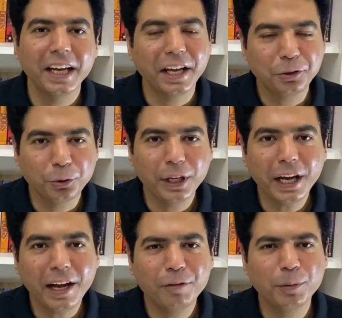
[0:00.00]
and today
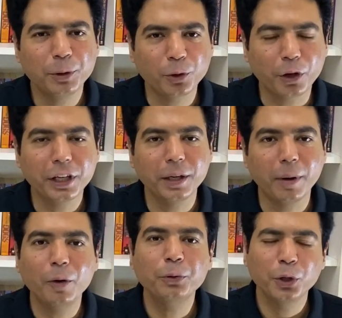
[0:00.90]
I will be talking
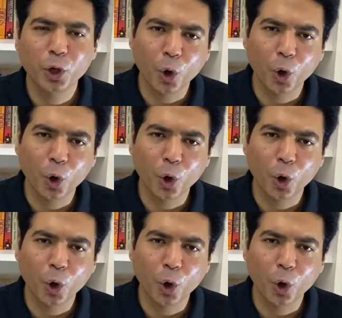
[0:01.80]
about